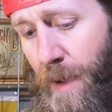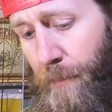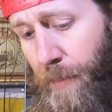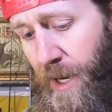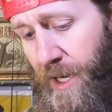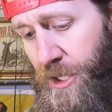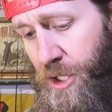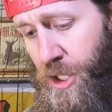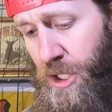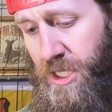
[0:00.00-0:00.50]

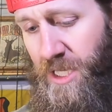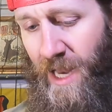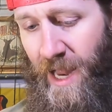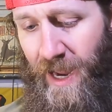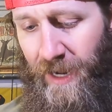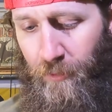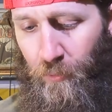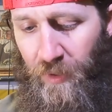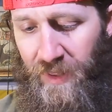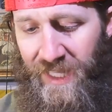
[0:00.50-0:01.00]
But it's just
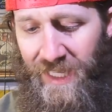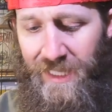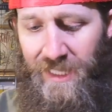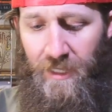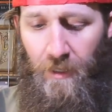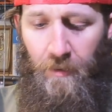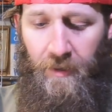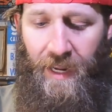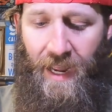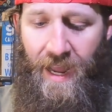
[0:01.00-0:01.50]
like, with these
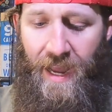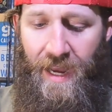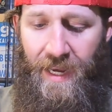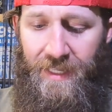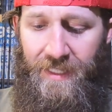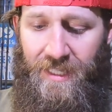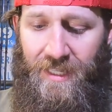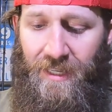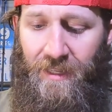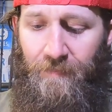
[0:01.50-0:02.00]
little
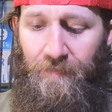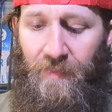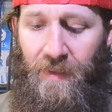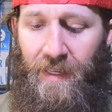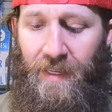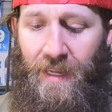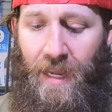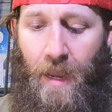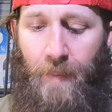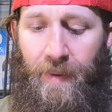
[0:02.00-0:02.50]

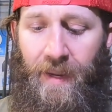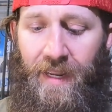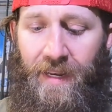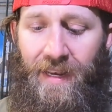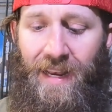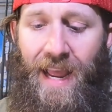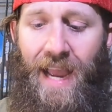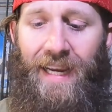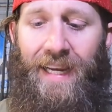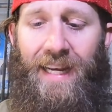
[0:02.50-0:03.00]
guys, I
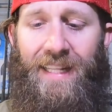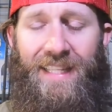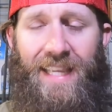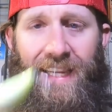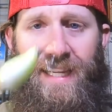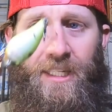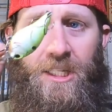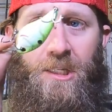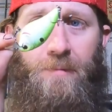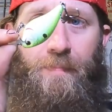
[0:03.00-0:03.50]
mean, I got to
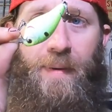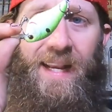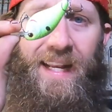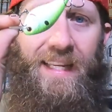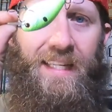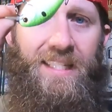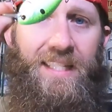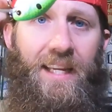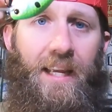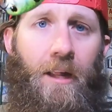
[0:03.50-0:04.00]
take a
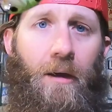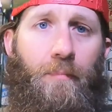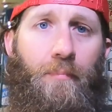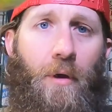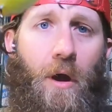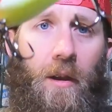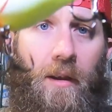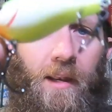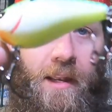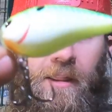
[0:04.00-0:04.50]
spinning setup
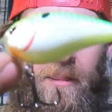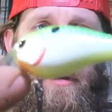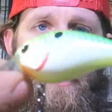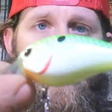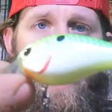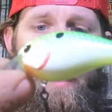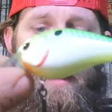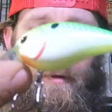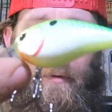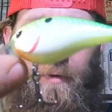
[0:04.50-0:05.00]
probably to
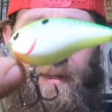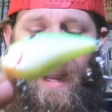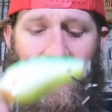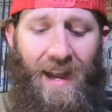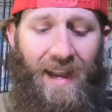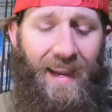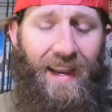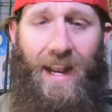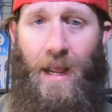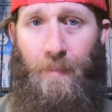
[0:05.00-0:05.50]
throw that little
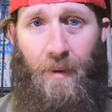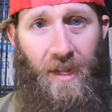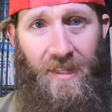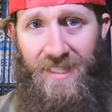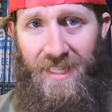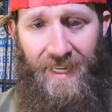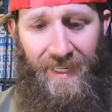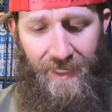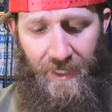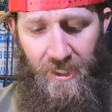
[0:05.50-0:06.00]
guy. And I'm
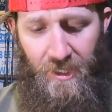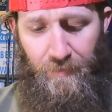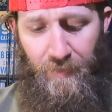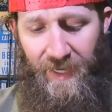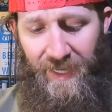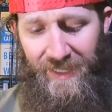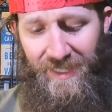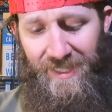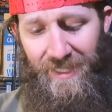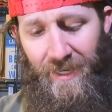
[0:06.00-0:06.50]
not taking a
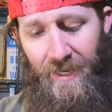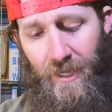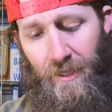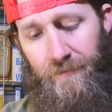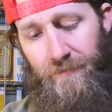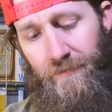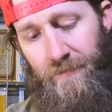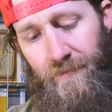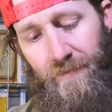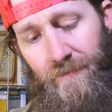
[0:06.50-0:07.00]
spinning setup.